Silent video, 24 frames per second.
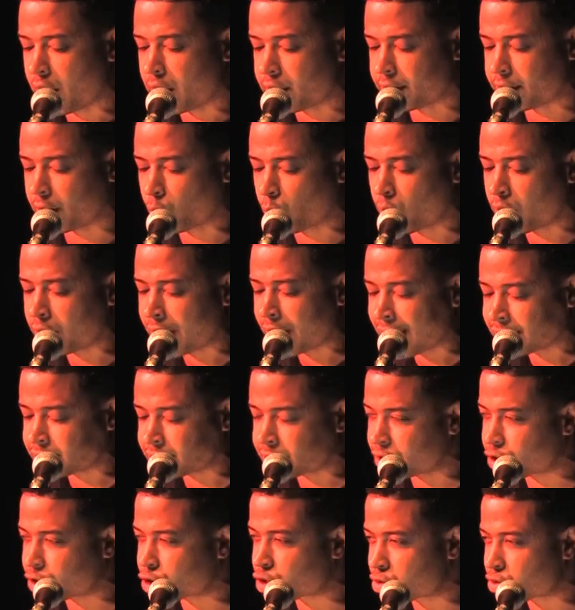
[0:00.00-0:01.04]
then one has
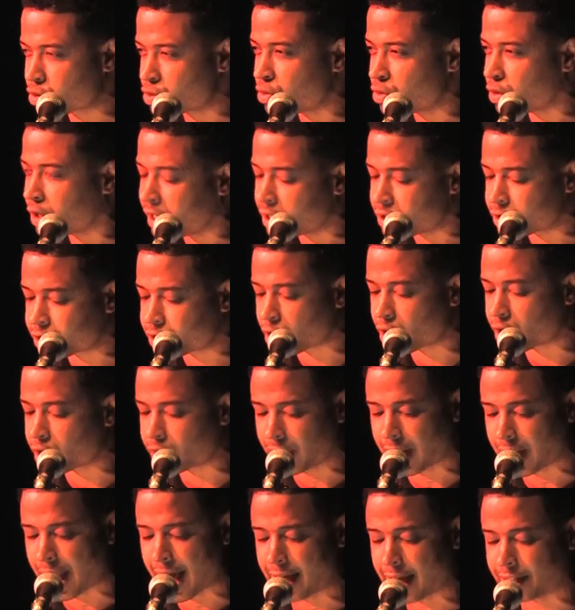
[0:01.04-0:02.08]
to truly
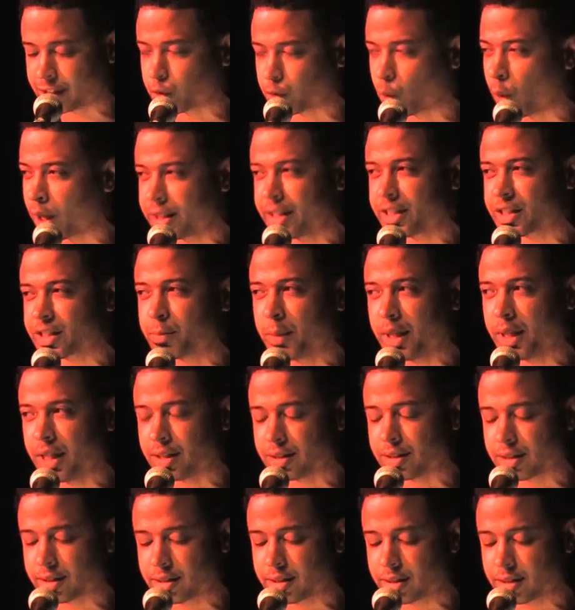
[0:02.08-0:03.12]
internalize what this
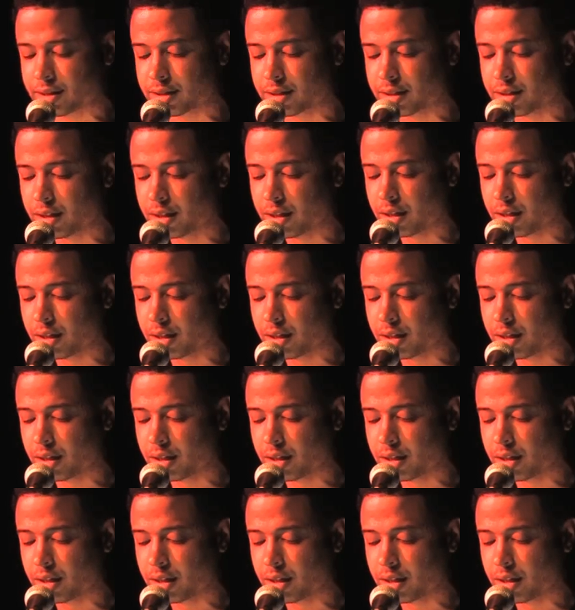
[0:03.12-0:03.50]
means.